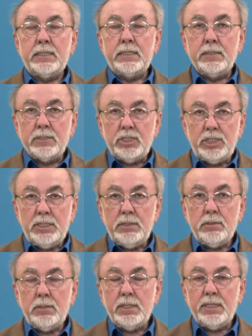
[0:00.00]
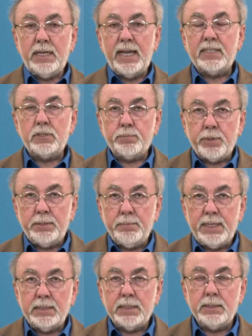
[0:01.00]
continually
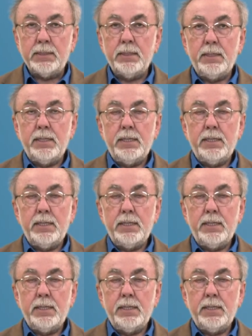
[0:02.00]
experimenting,